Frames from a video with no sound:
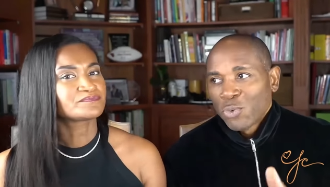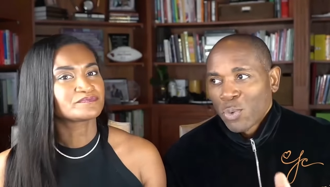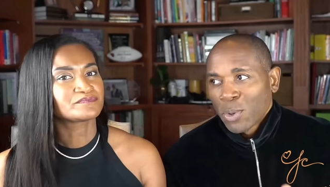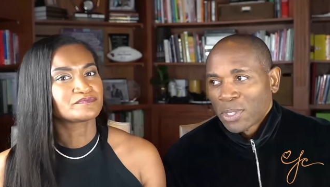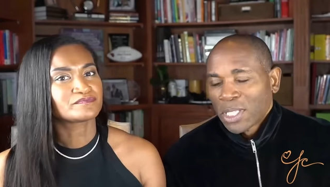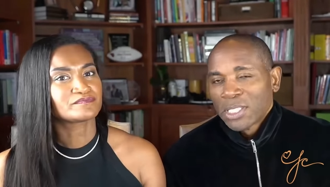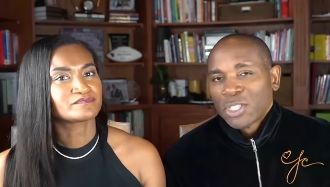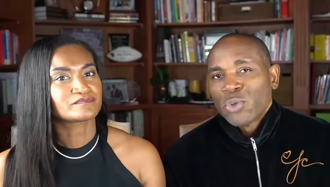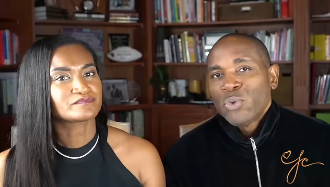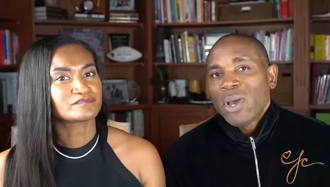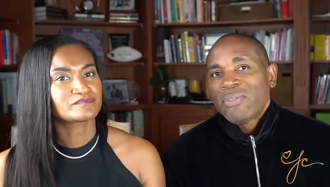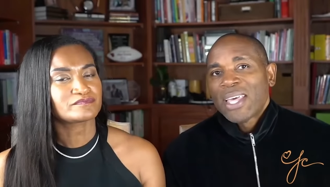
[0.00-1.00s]
Speaker 1: towards it. So
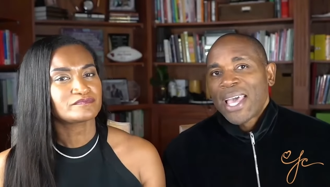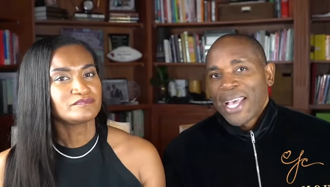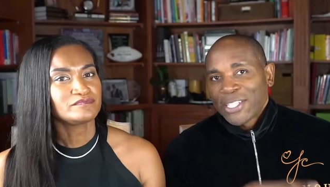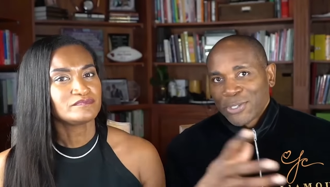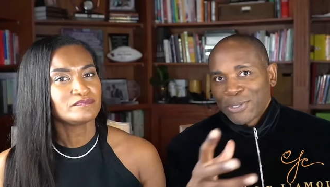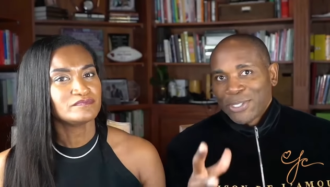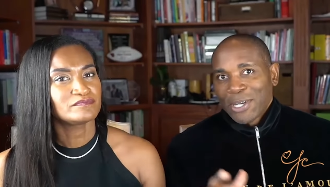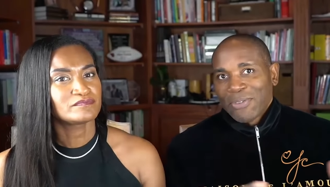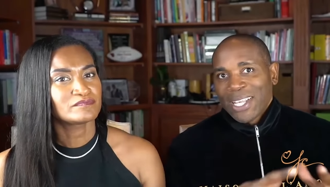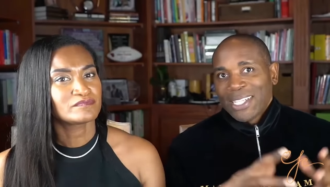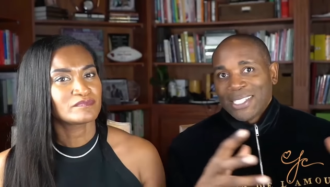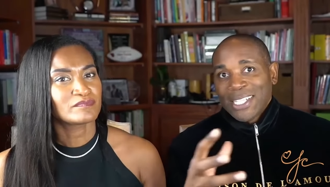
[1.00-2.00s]
you have to ask yourself,
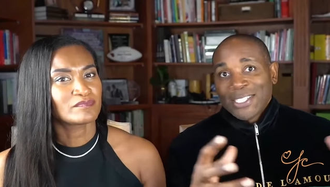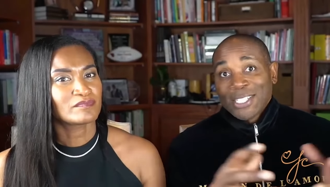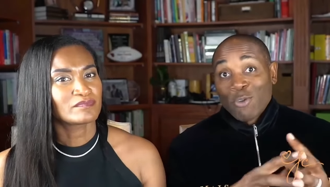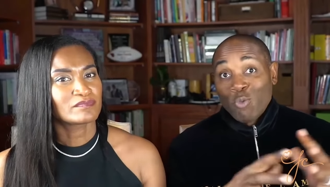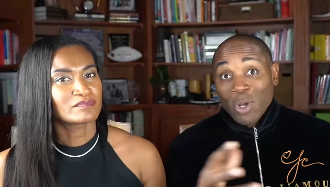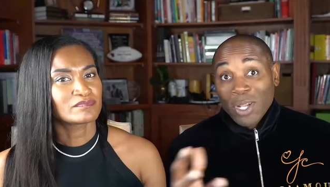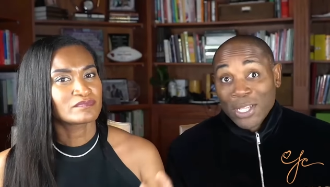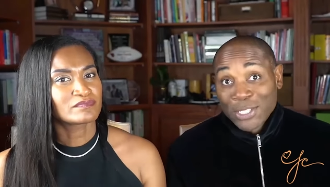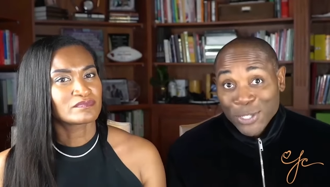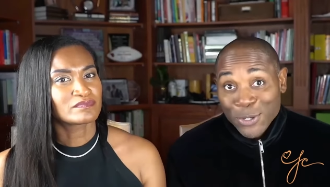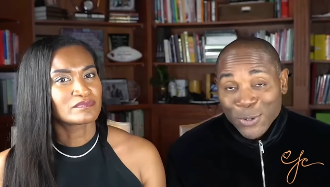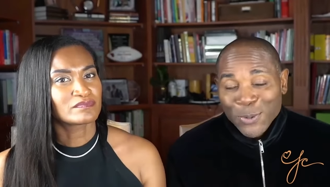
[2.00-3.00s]
is this a
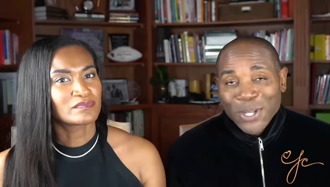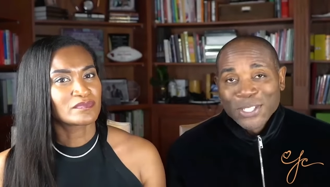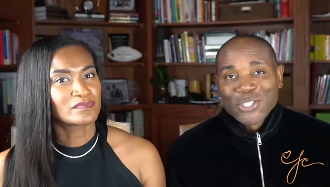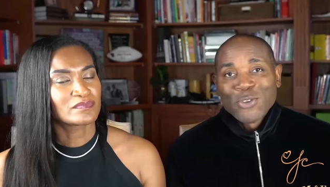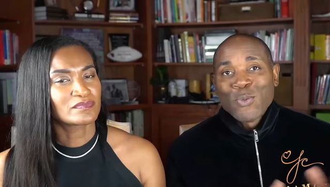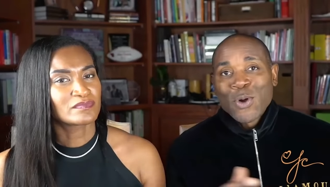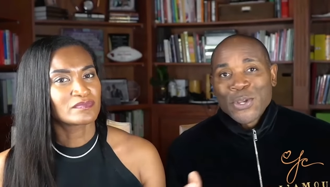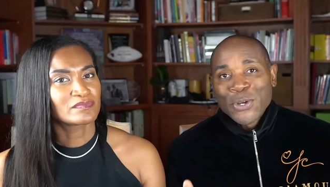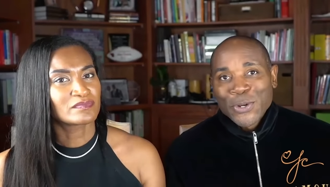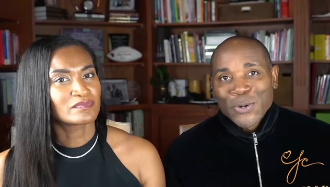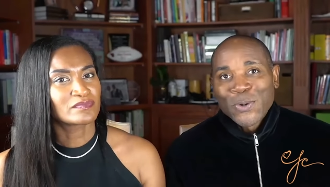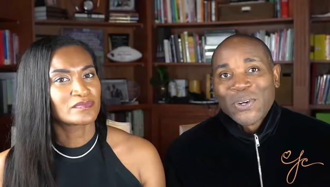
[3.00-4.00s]
realistic goal? Is it a 1-year
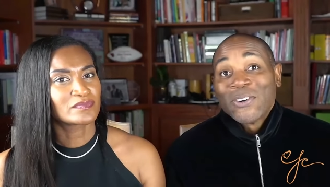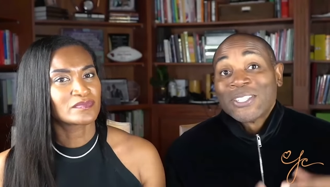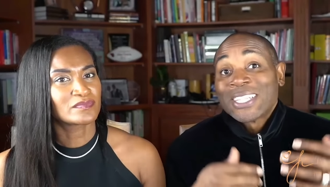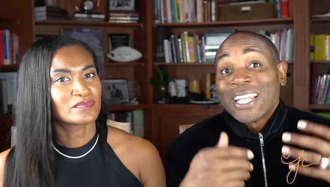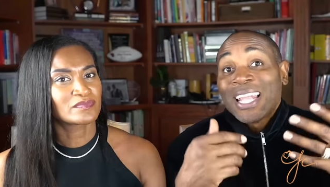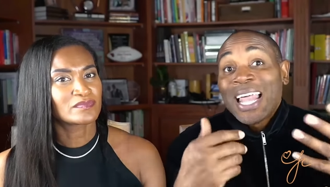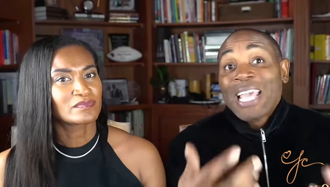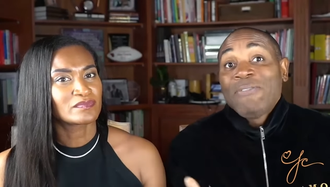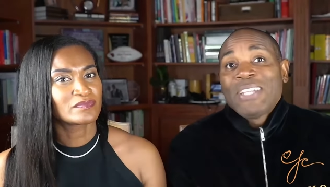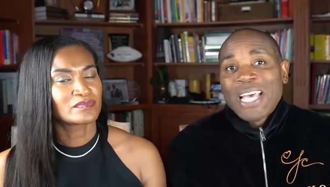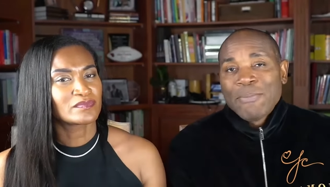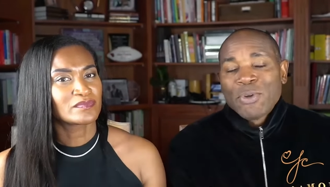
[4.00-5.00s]
goal or is it a
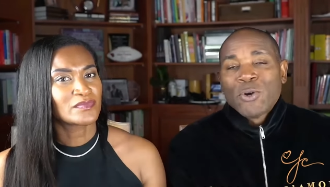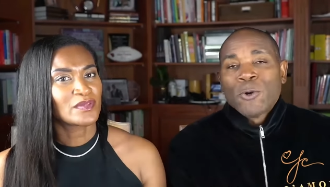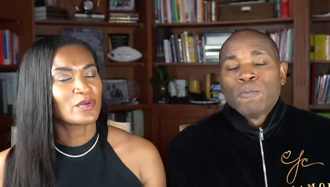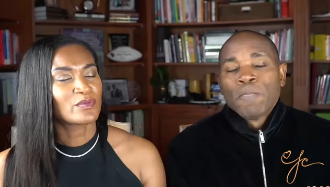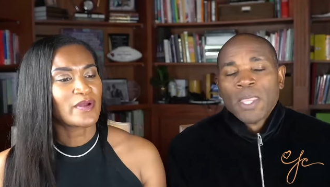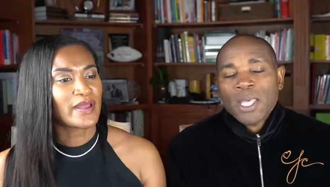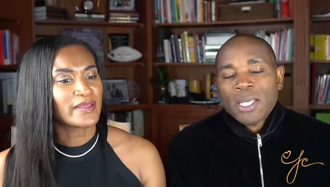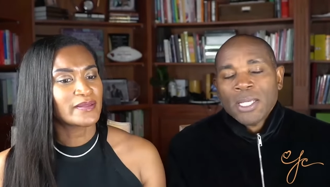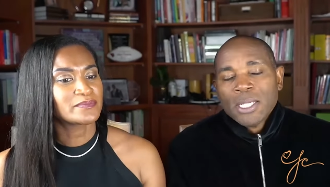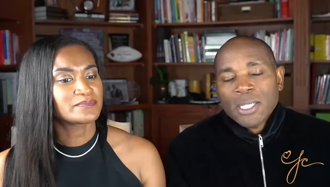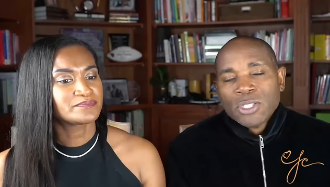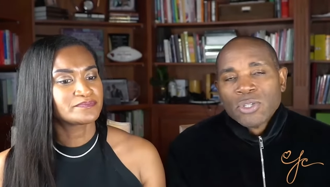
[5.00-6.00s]
lifetime goal?
Speaker 2: Right.
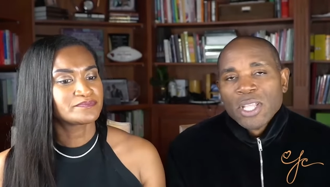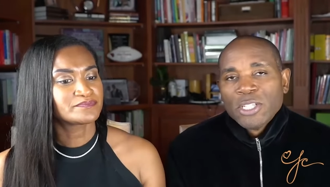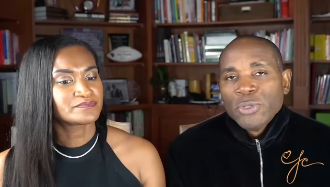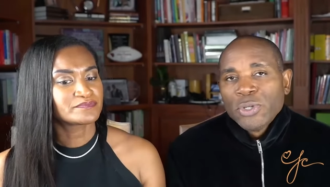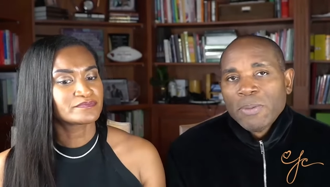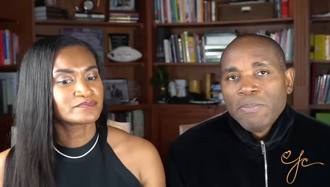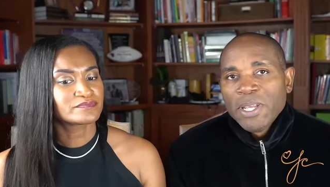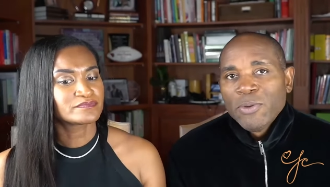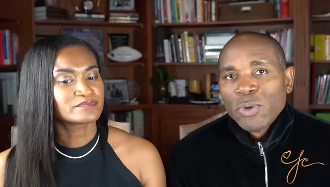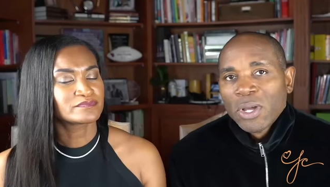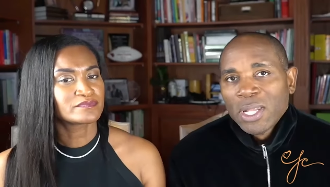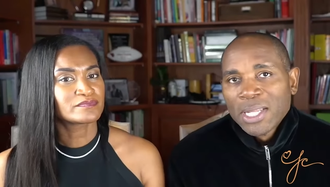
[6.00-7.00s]
Speaker 1: So that you could be
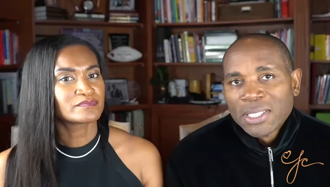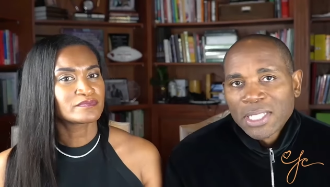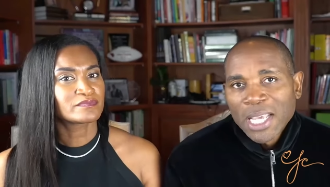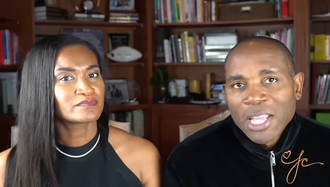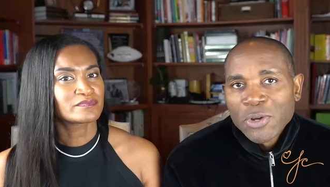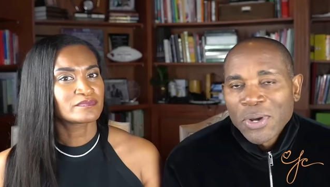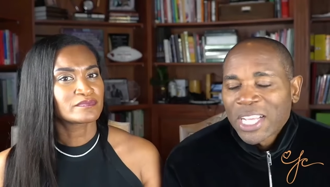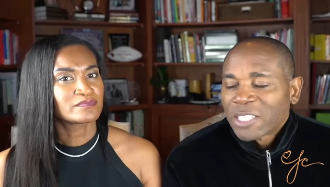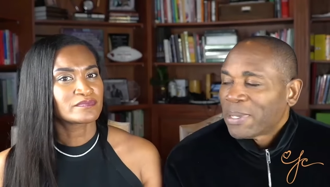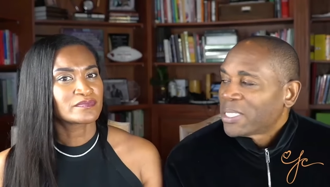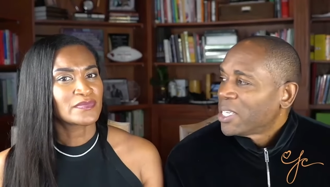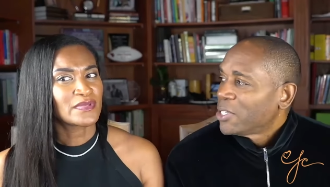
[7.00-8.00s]
realistic in your
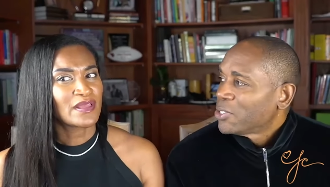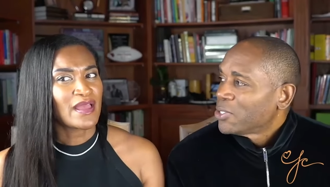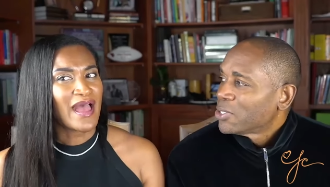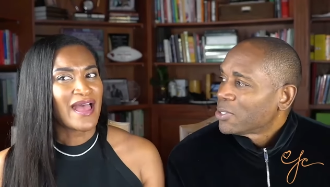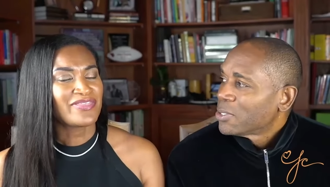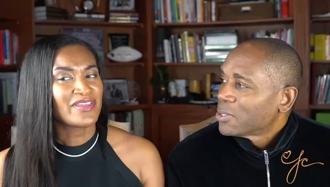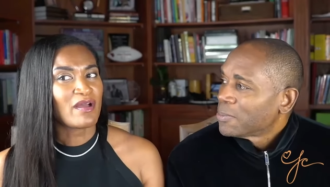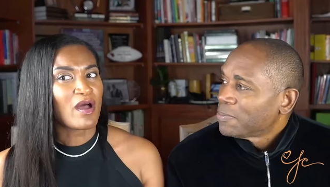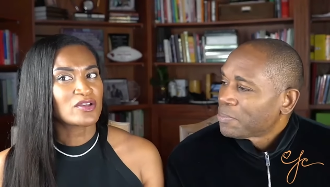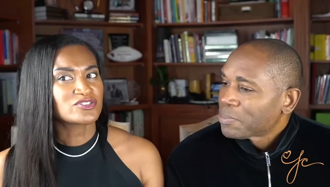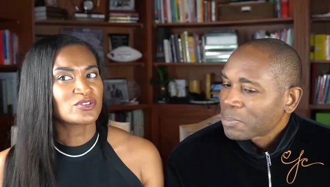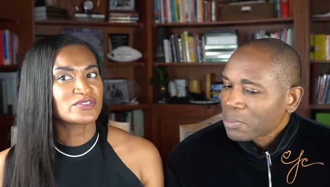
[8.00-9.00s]
expectations.
Speaker 2: I think
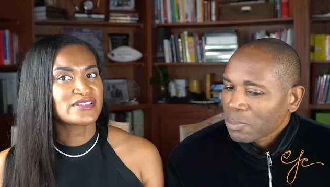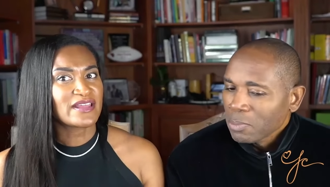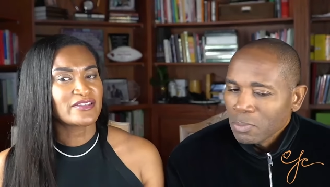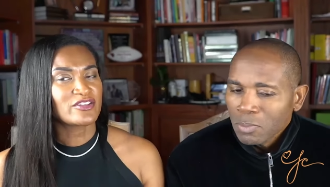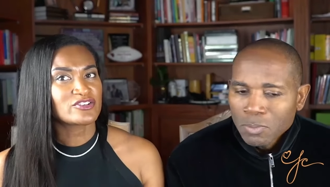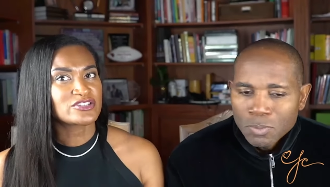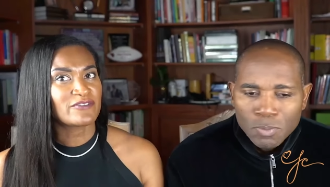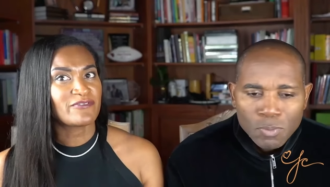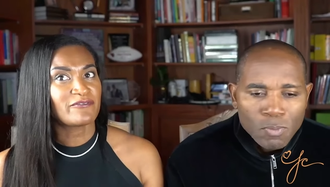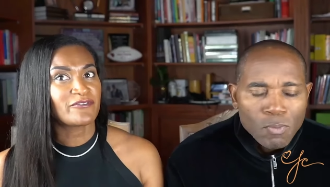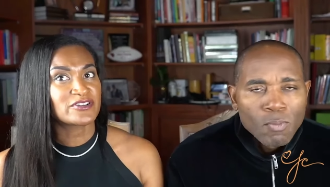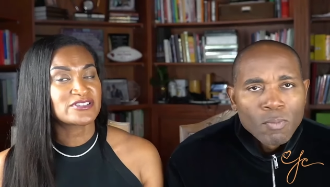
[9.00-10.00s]
also setting yourself
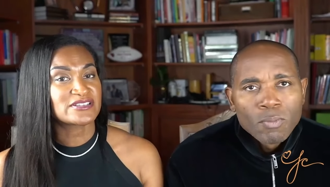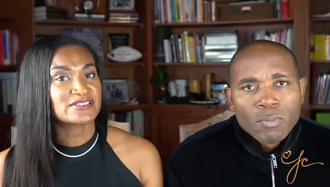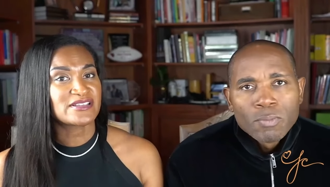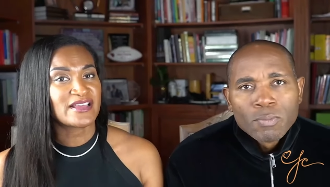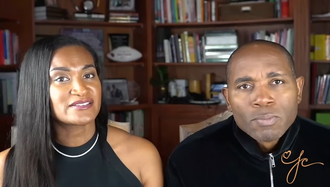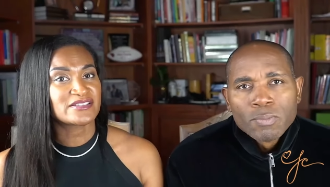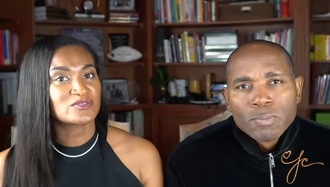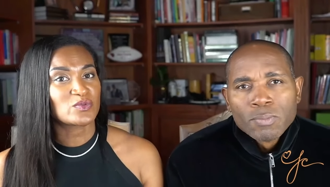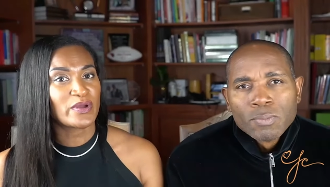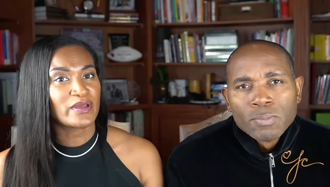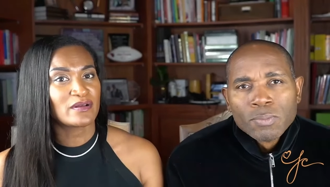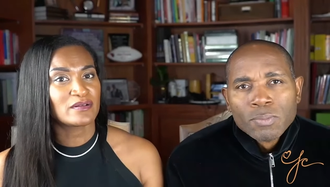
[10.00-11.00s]
up for success as
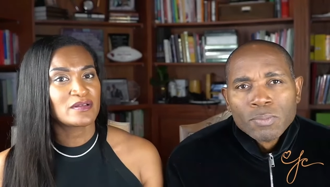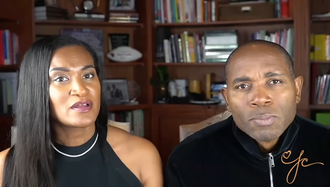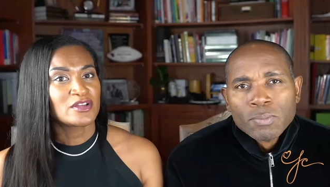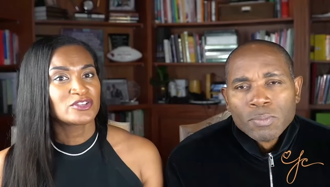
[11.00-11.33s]
well.